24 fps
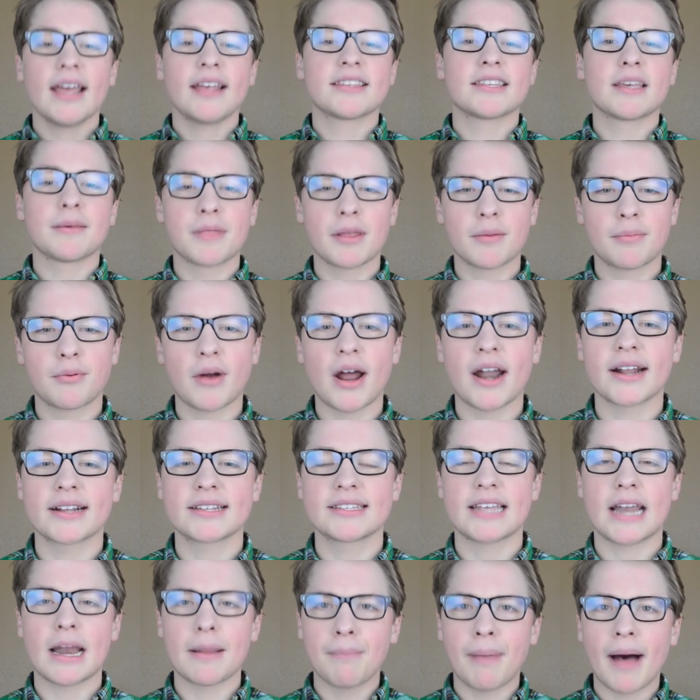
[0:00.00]
some of the products
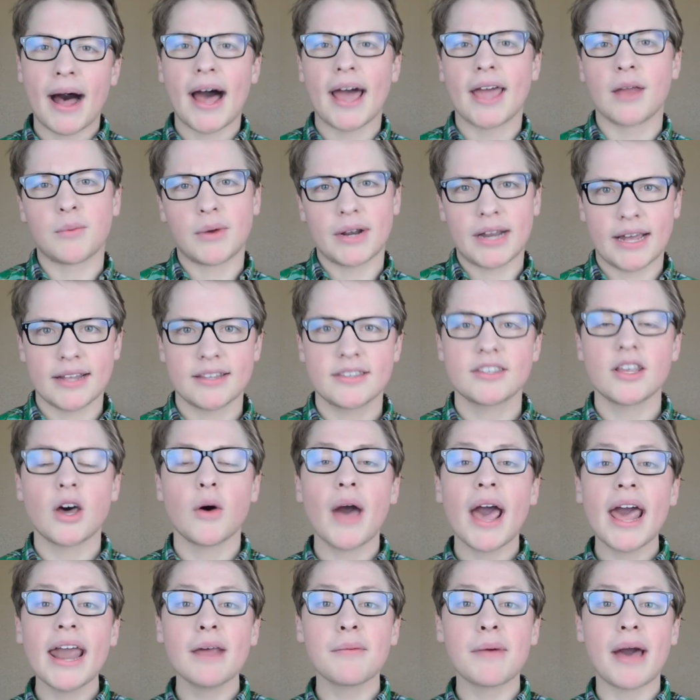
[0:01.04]
that I buy and whatnot. So
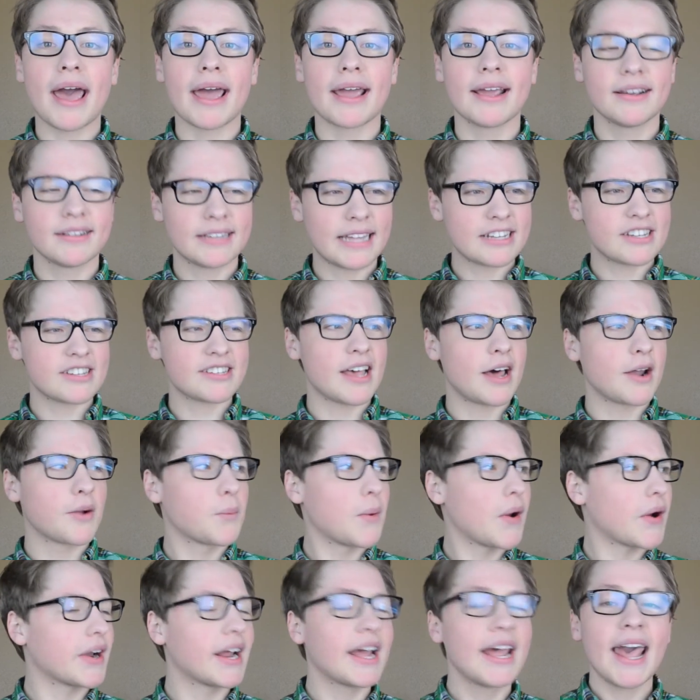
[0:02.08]
anyway, that just sounded
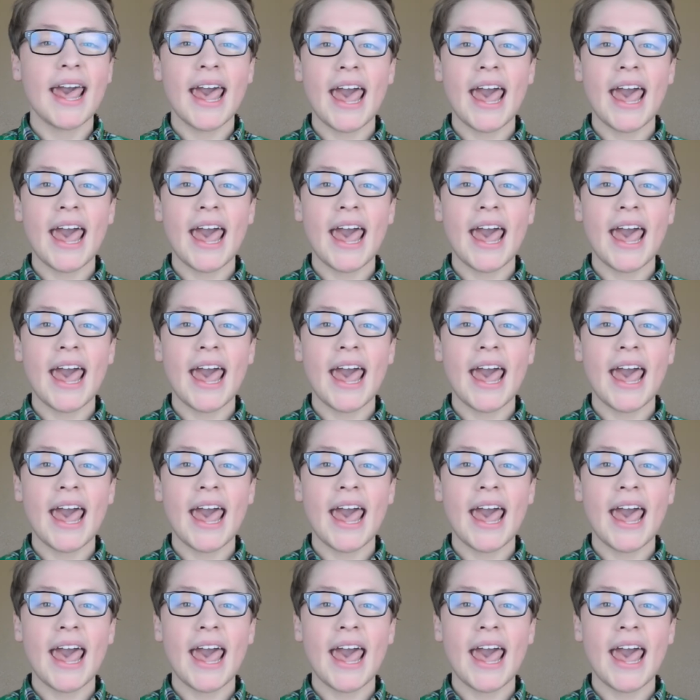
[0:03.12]
weird.